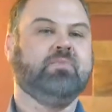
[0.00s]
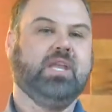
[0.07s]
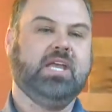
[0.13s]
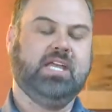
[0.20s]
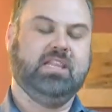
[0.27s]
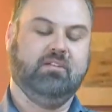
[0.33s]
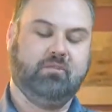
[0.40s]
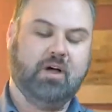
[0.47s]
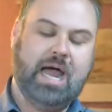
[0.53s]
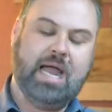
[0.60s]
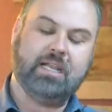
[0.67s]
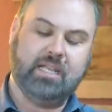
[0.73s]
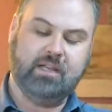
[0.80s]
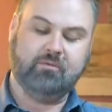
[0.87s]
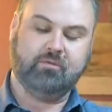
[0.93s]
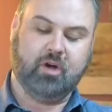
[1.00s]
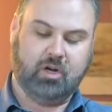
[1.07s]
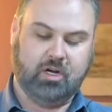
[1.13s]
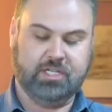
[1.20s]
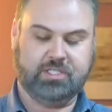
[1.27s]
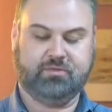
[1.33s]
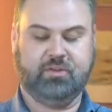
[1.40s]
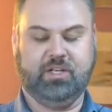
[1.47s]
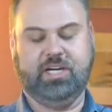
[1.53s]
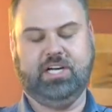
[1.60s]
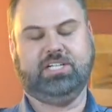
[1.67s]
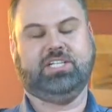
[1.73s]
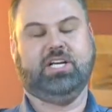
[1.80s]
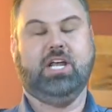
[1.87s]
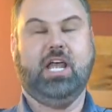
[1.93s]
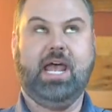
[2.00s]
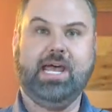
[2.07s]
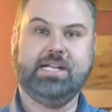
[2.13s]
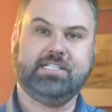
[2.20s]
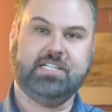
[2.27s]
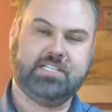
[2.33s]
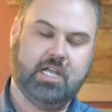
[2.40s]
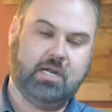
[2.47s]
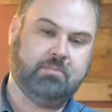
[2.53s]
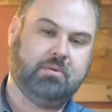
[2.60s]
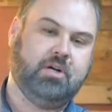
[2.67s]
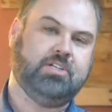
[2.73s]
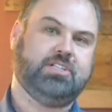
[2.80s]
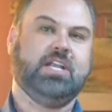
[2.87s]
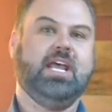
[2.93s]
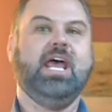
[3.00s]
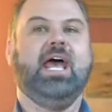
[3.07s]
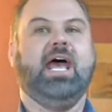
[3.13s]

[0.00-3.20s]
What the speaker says: in the violin varnish finish, has the sunburst,